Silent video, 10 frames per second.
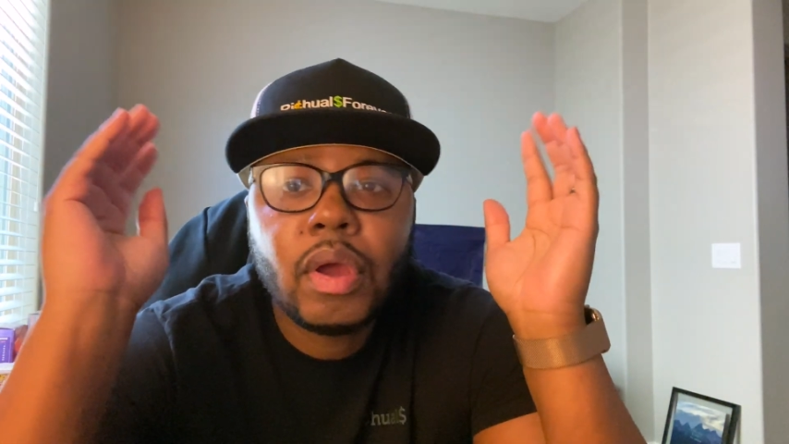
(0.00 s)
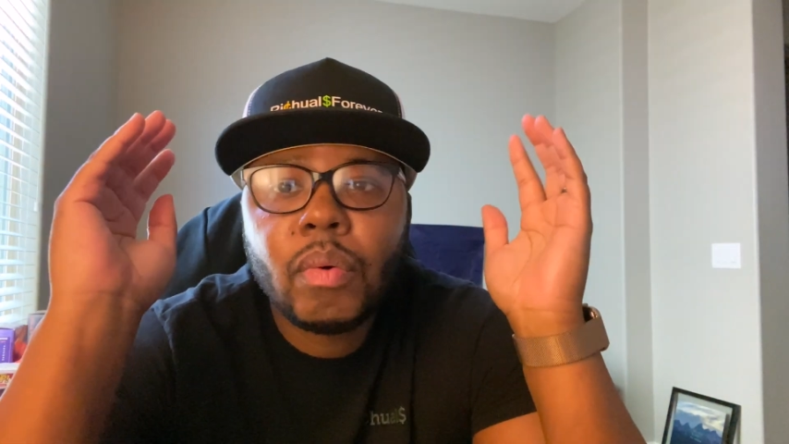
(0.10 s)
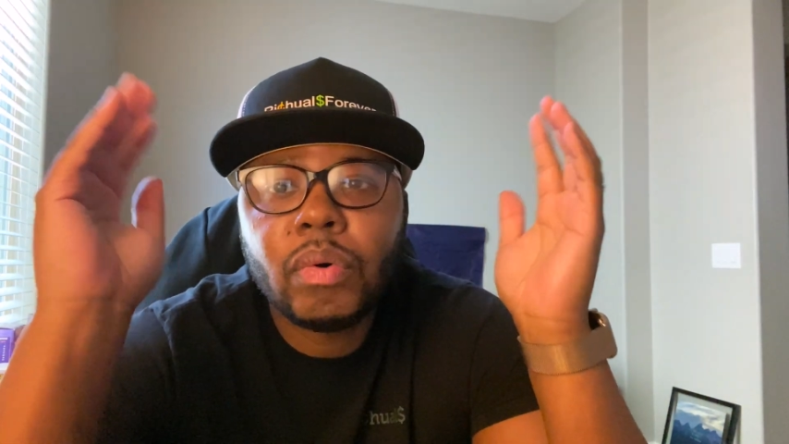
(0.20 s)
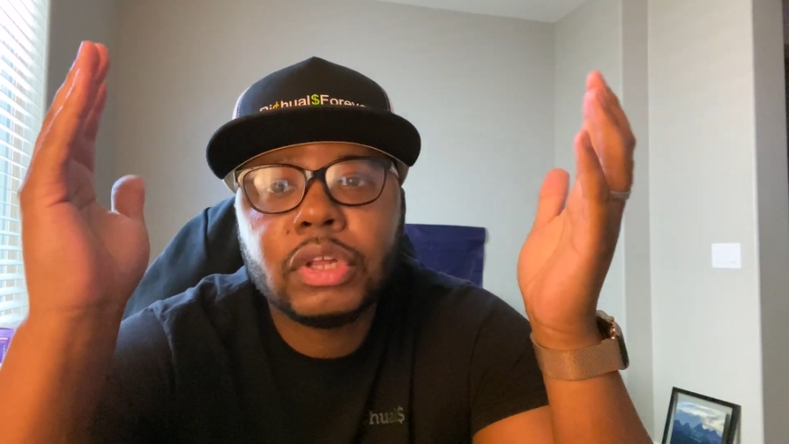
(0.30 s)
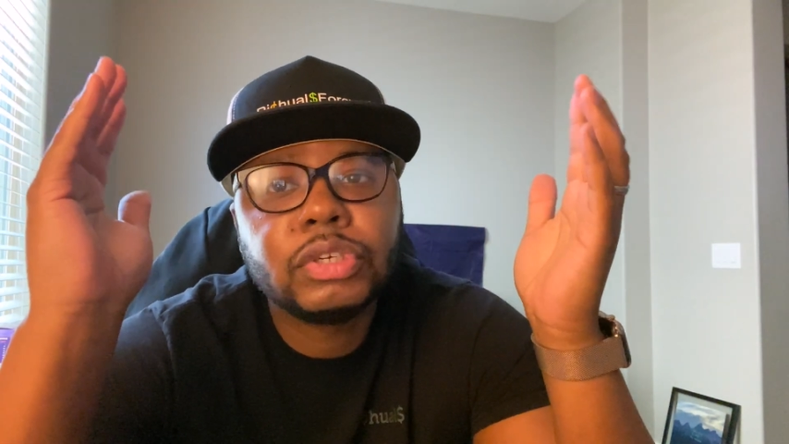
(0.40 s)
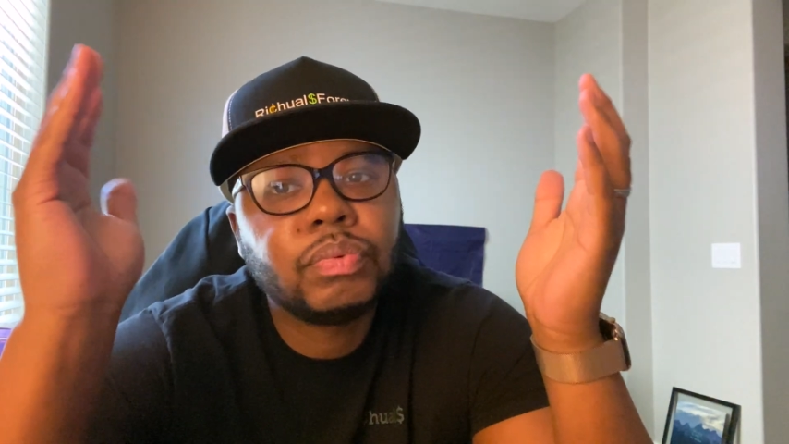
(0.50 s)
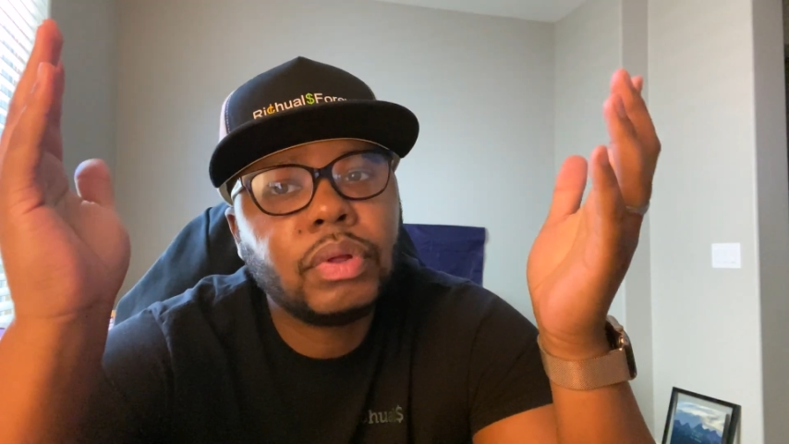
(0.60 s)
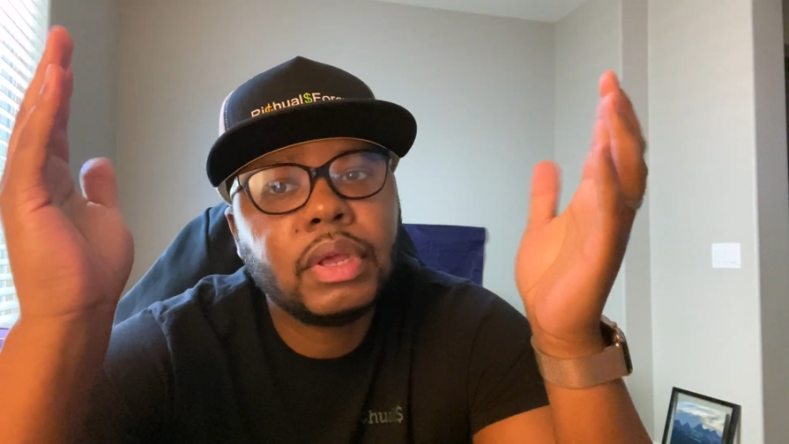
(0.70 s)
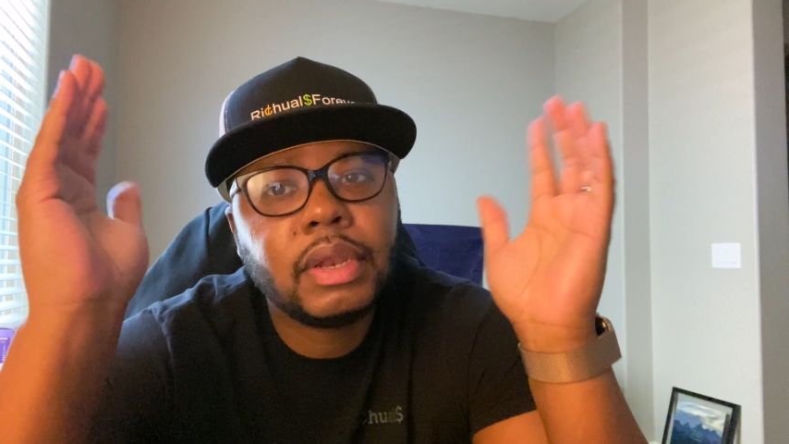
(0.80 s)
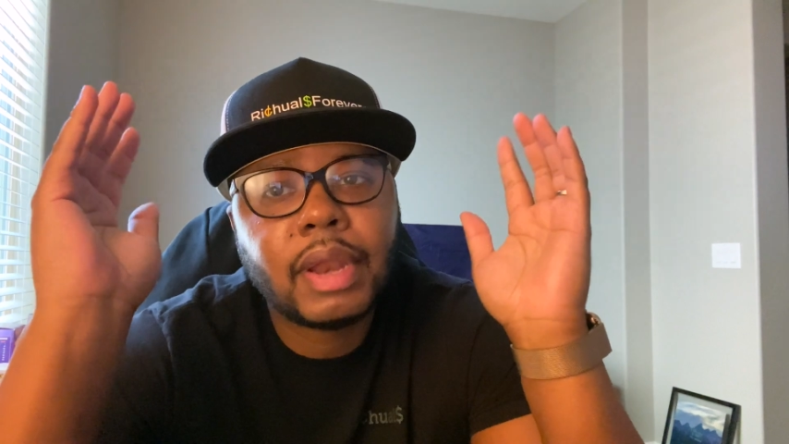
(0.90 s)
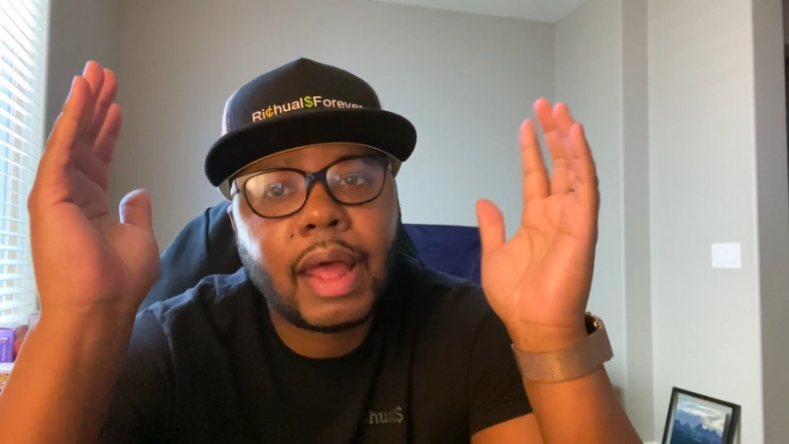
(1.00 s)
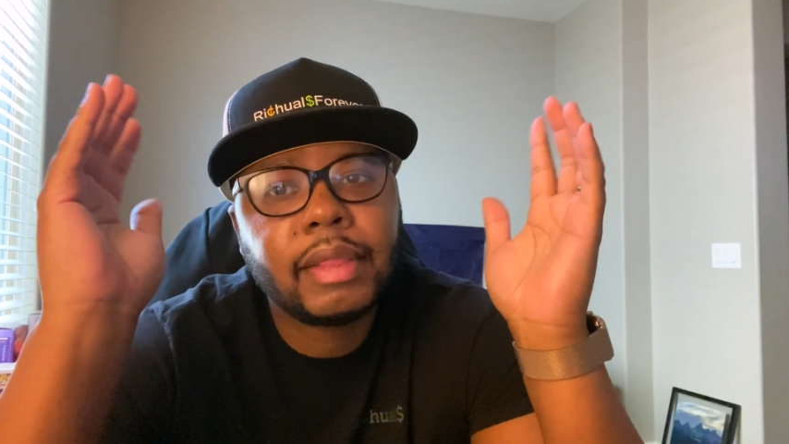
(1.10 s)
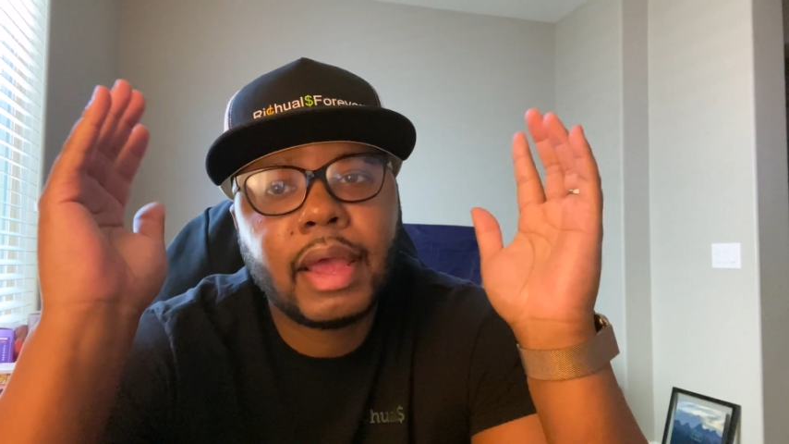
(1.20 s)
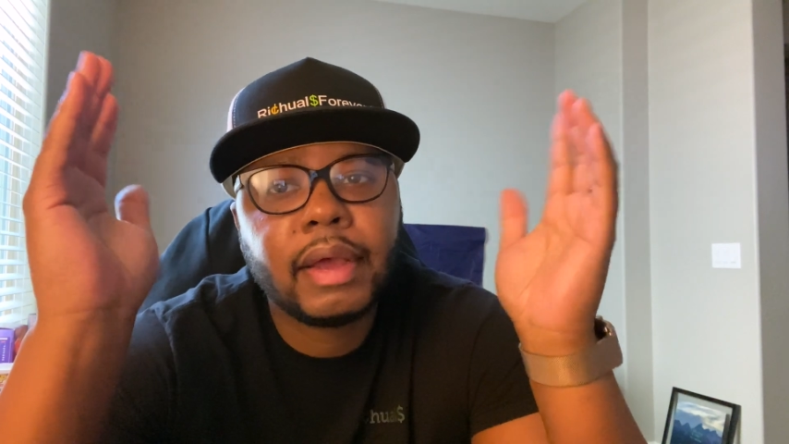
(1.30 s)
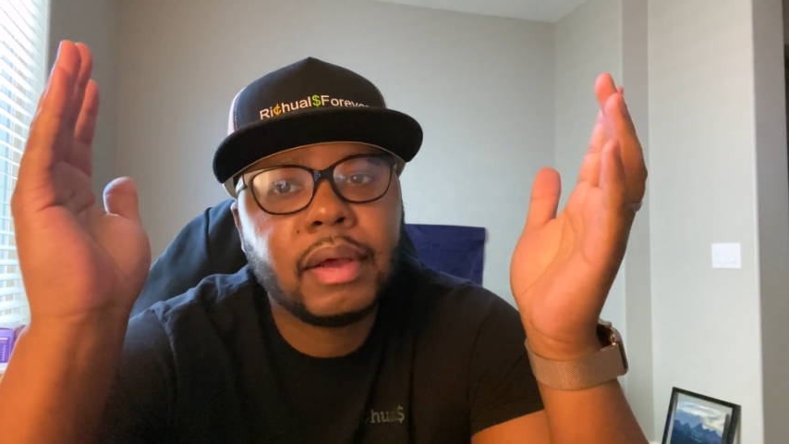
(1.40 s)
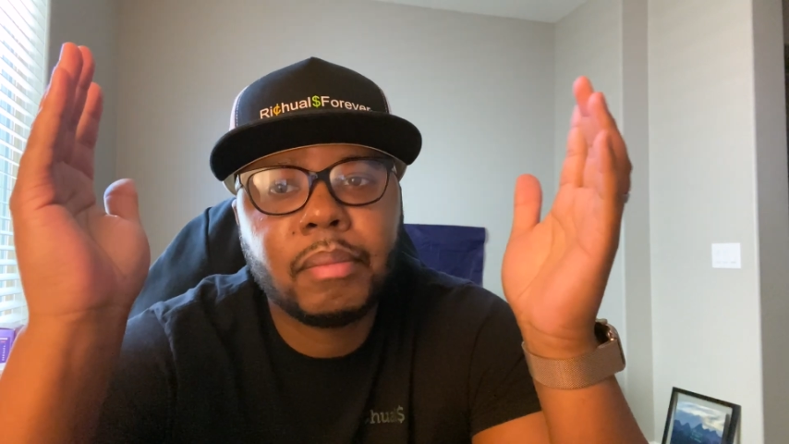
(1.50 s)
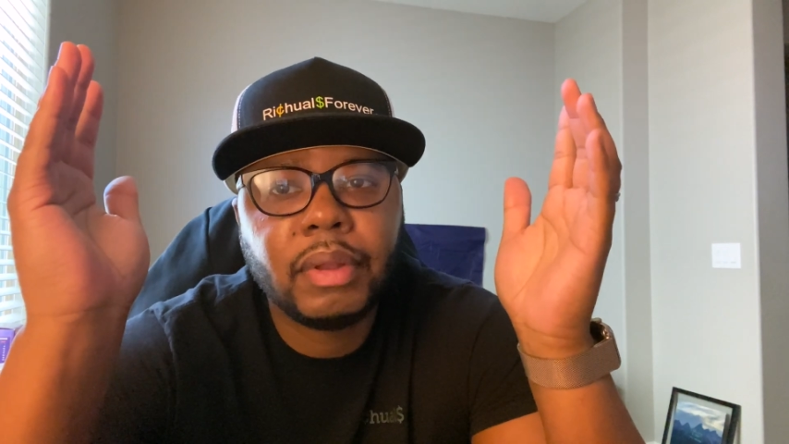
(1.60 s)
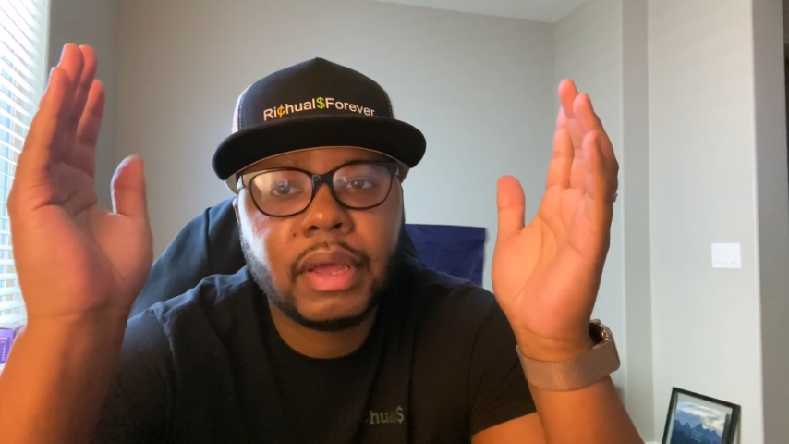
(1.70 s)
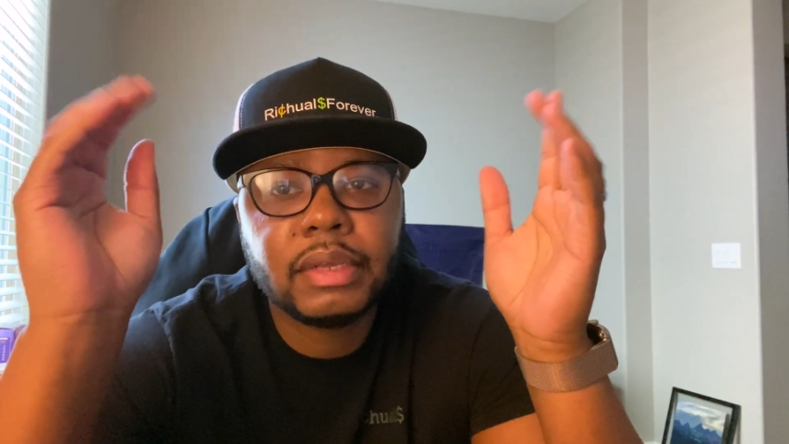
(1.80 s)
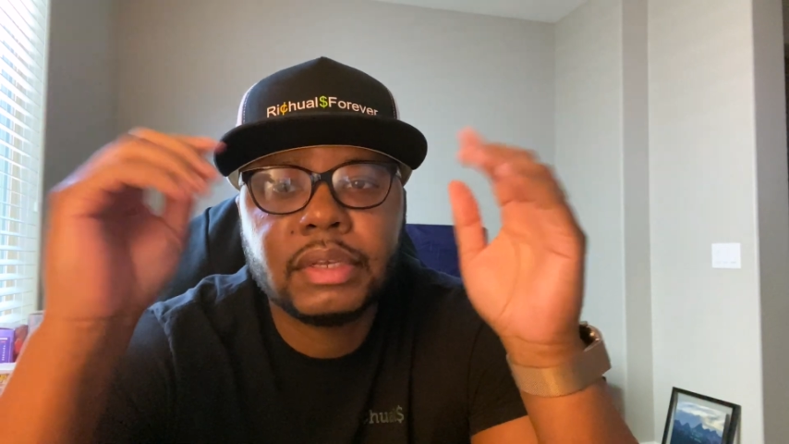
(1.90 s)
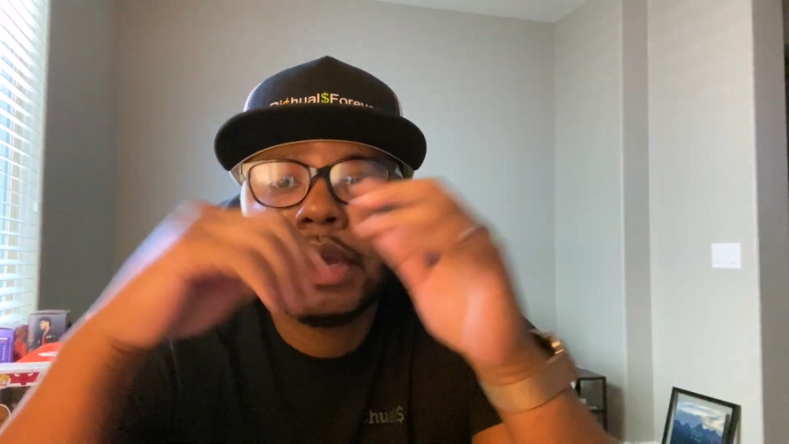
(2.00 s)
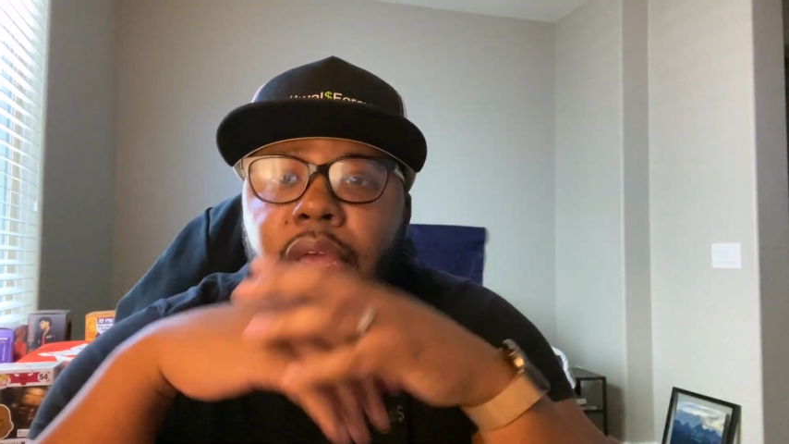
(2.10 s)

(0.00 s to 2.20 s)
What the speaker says: Well, it's really not that complex.